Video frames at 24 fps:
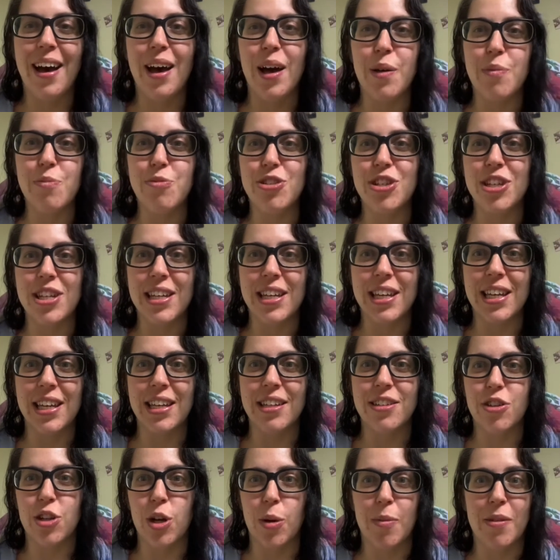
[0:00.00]
she
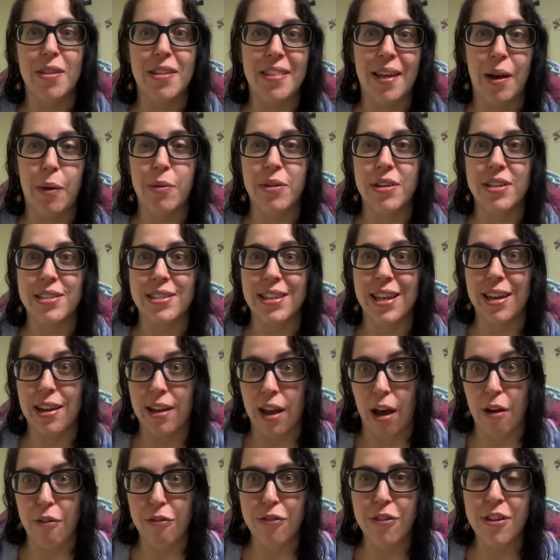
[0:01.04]
determined that was
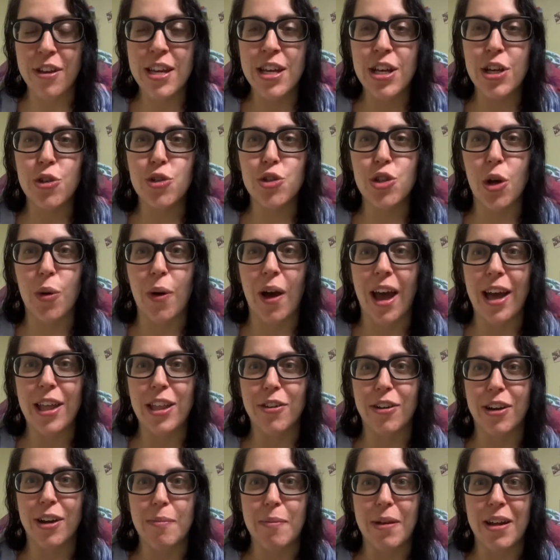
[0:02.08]
enough. So I highly
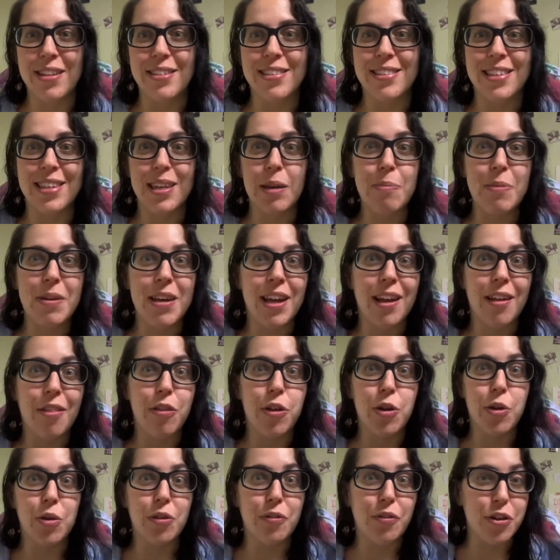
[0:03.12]
recommend skipping the
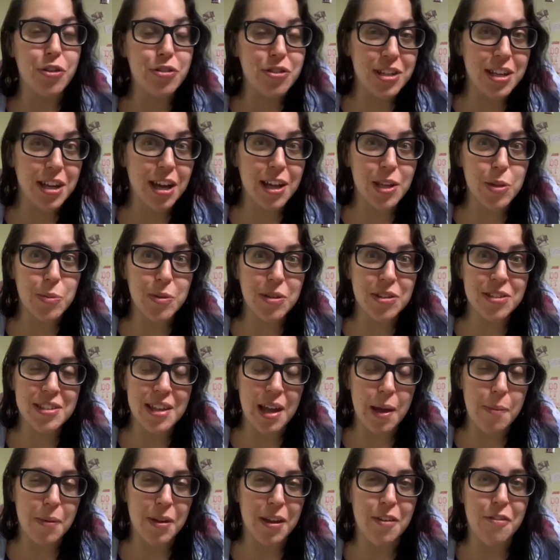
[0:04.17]
university hospital
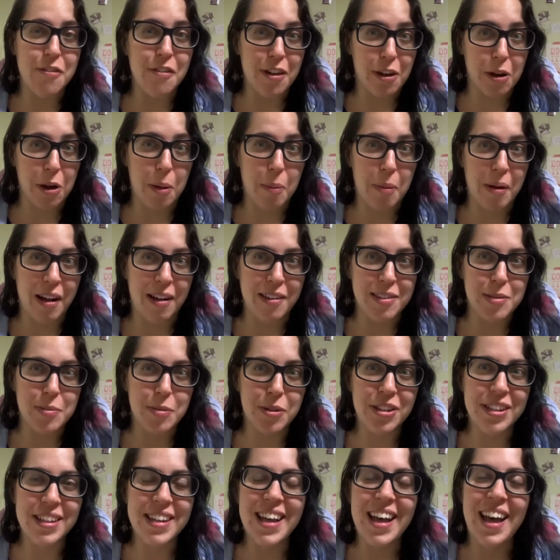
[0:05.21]
step, if at all
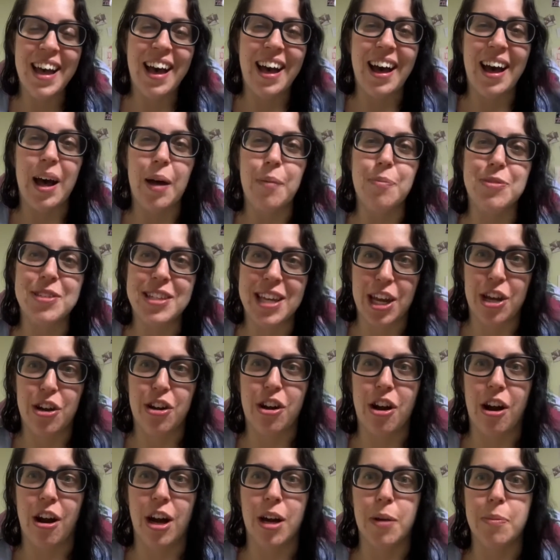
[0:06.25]
possible, to get your
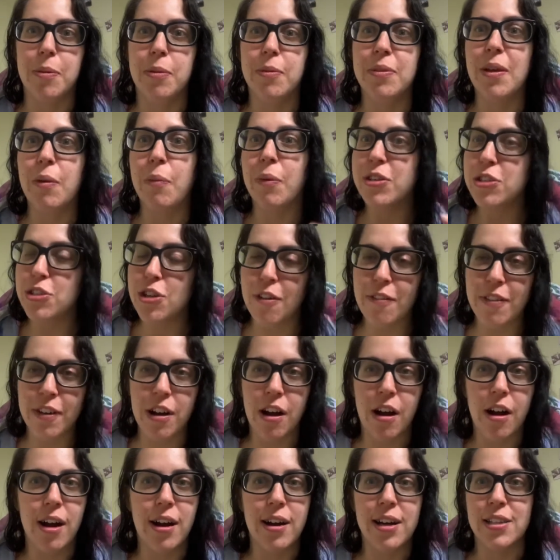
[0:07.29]
card. But then once you have the
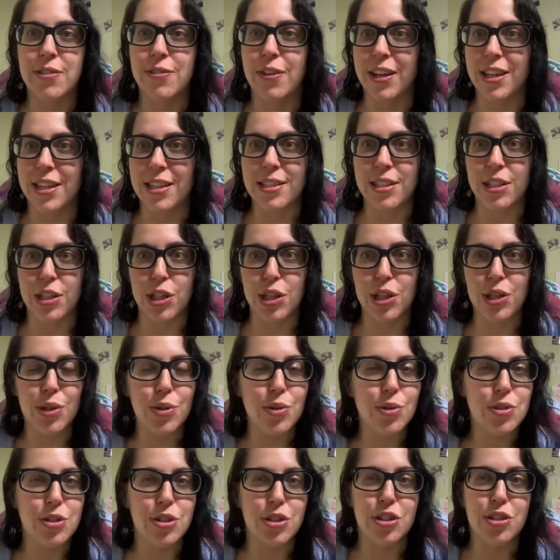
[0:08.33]
card, it's very easy to
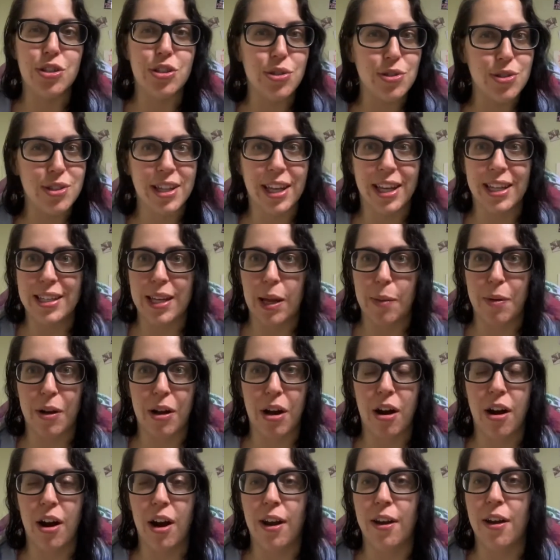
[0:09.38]
use. You just use it like a debit
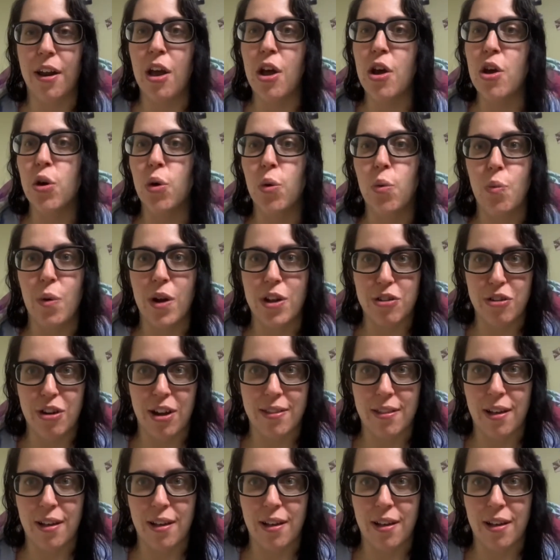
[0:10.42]
card when you're at the